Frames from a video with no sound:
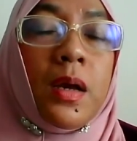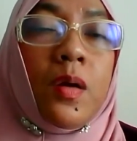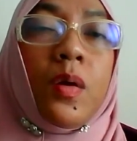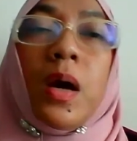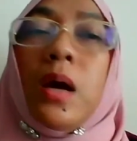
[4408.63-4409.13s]
You
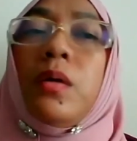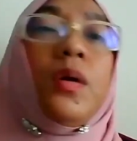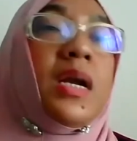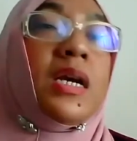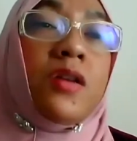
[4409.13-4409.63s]
know, I,
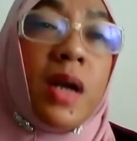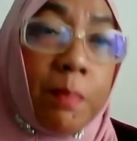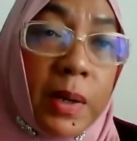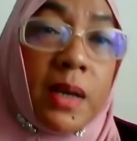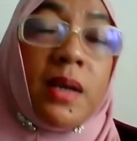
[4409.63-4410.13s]
no, that's not
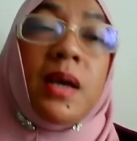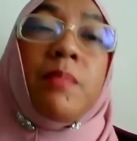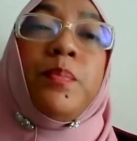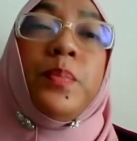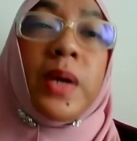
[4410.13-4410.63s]
happened.
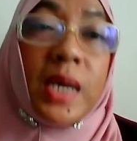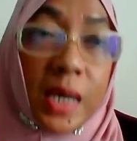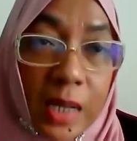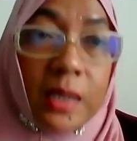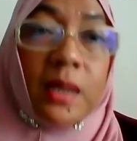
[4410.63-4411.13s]
They, they
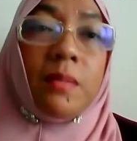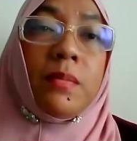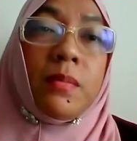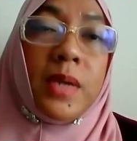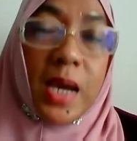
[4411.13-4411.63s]
kill
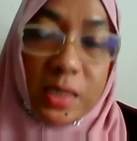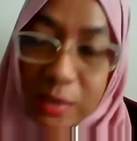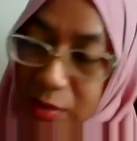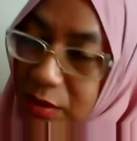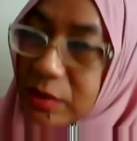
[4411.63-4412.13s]
them. Yes,
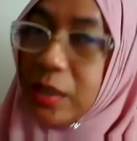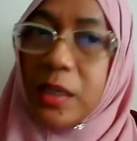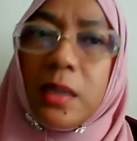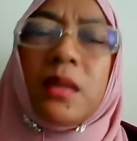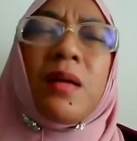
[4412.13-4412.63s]
it is. They
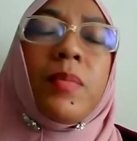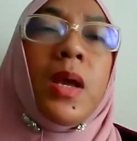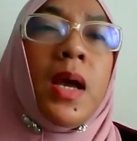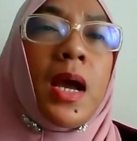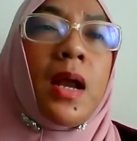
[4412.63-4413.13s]
kill them.
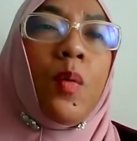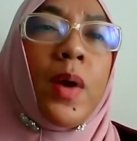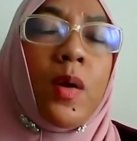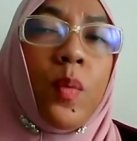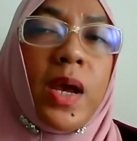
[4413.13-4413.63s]
And
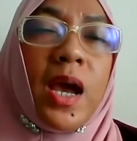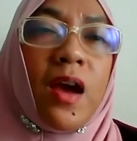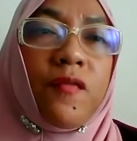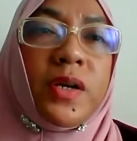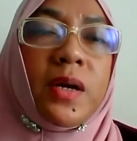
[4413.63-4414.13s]
when we
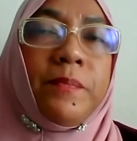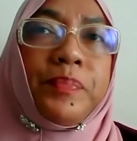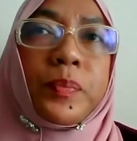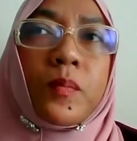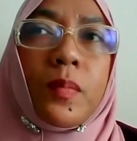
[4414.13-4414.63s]
have
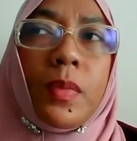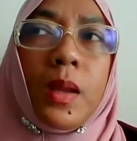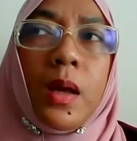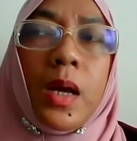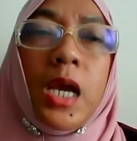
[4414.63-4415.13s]
them
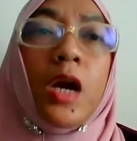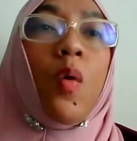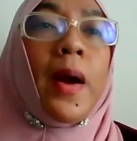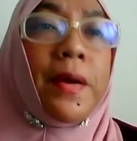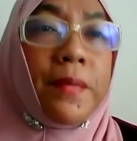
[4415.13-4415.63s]

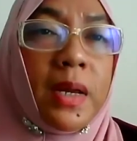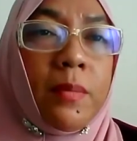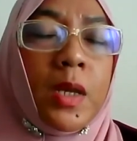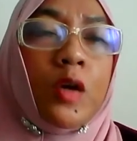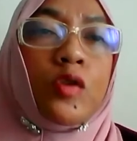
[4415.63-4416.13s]
inquiry.
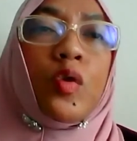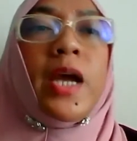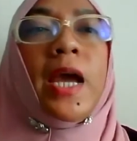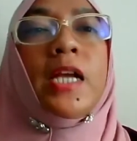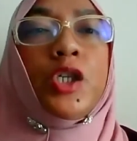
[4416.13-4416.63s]
So
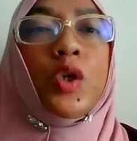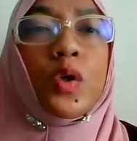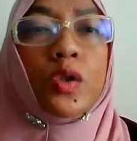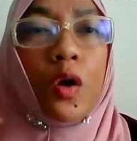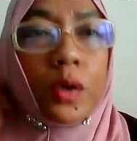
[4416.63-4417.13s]
the
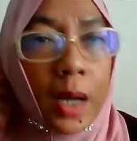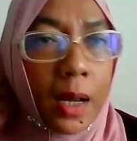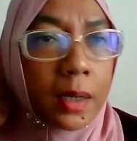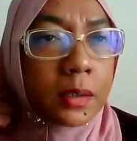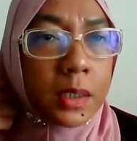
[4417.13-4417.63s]
NGOs, all the,
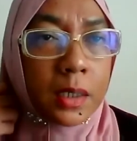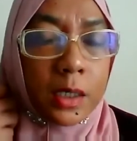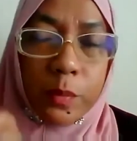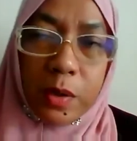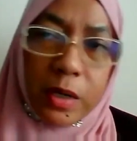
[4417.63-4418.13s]
the
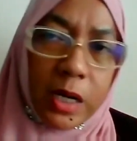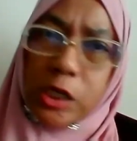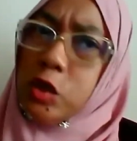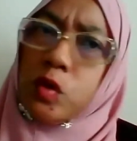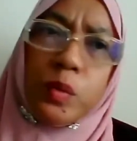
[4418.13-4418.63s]
human rights
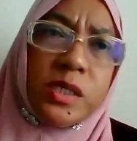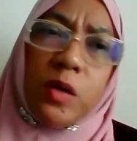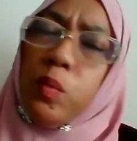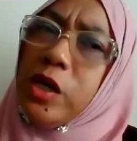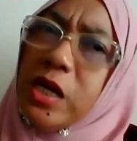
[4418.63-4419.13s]
NGOs, we
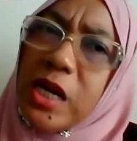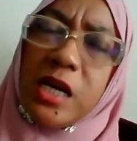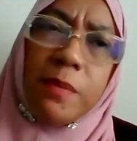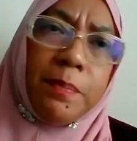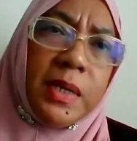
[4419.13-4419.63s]
say we
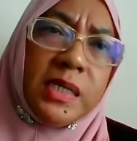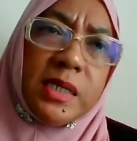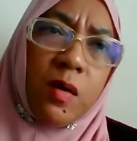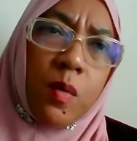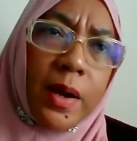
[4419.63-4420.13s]
need the police
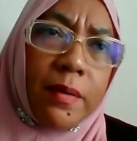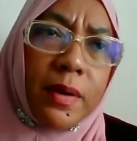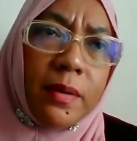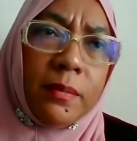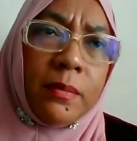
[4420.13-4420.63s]

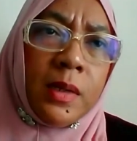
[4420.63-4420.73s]
inquiry.